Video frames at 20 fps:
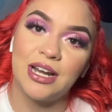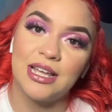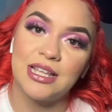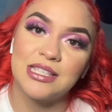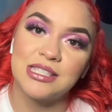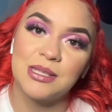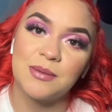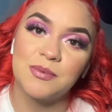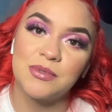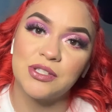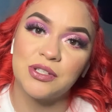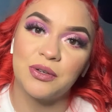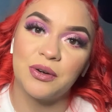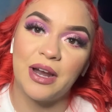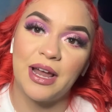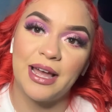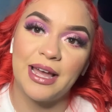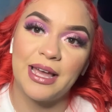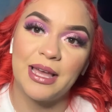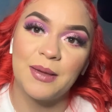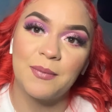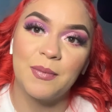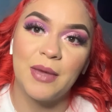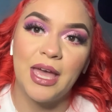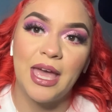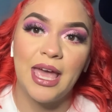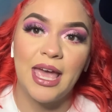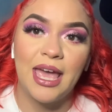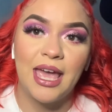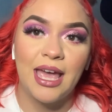and subscribe,
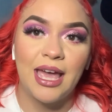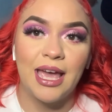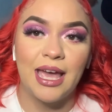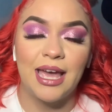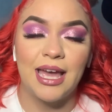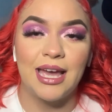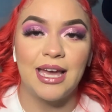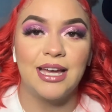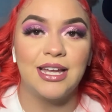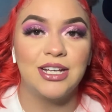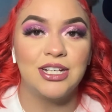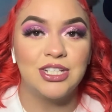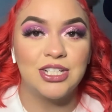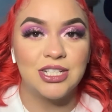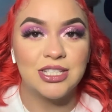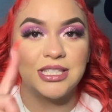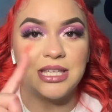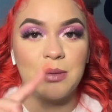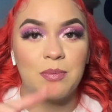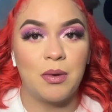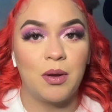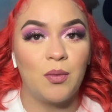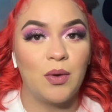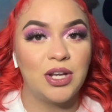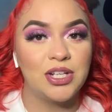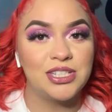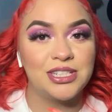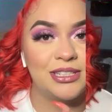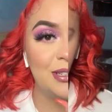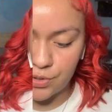and just keep on watching.